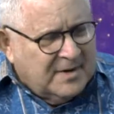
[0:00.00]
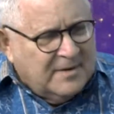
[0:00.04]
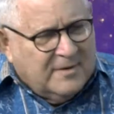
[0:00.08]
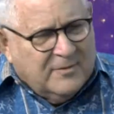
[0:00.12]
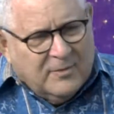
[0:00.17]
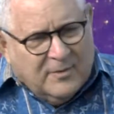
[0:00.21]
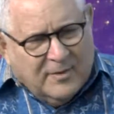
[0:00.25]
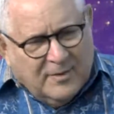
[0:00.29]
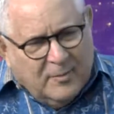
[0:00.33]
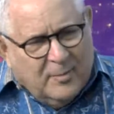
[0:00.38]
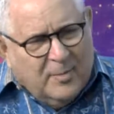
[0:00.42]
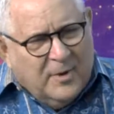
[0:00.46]

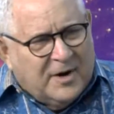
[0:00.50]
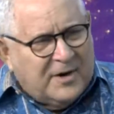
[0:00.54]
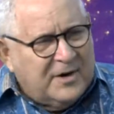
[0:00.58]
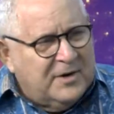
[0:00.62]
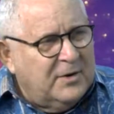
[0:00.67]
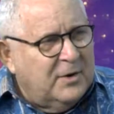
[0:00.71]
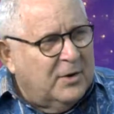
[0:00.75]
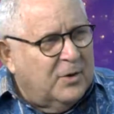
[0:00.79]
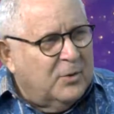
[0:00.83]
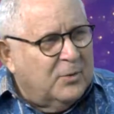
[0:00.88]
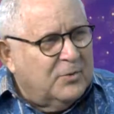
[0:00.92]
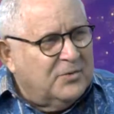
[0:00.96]
Everybody
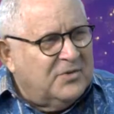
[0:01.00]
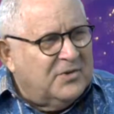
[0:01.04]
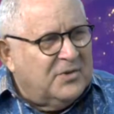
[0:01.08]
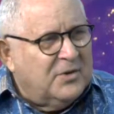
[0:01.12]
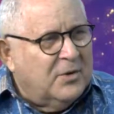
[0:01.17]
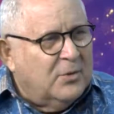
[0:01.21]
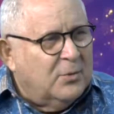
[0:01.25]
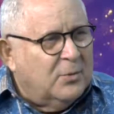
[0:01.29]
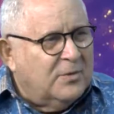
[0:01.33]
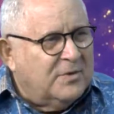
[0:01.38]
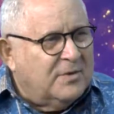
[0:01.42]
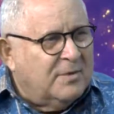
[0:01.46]
knows, it
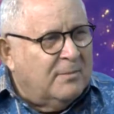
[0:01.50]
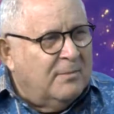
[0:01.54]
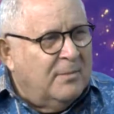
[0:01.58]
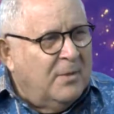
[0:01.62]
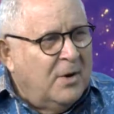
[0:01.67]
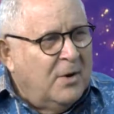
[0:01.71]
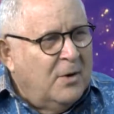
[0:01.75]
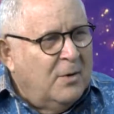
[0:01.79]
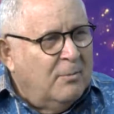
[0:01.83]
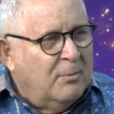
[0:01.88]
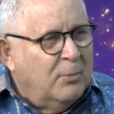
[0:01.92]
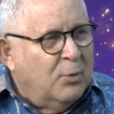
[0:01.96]
was a
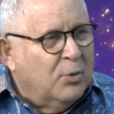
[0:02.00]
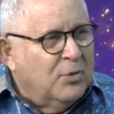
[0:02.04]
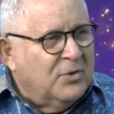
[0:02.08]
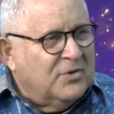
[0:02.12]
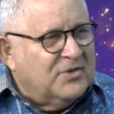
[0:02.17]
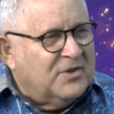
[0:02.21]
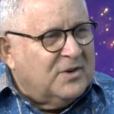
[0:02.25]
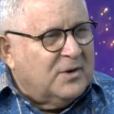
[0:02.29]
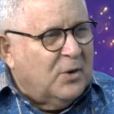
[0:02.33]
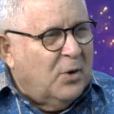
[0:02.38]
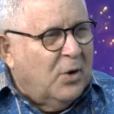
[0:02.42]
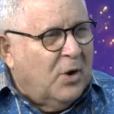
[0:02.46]

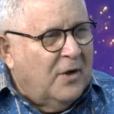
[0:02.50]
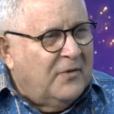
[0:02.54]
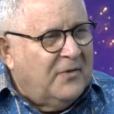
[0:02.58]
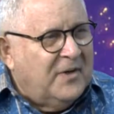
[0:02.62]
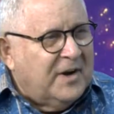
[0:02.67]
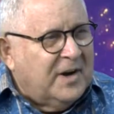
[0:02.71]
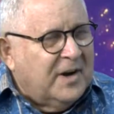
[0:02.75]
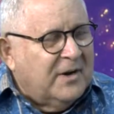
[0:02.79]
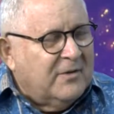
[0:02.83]
Moore's law. They get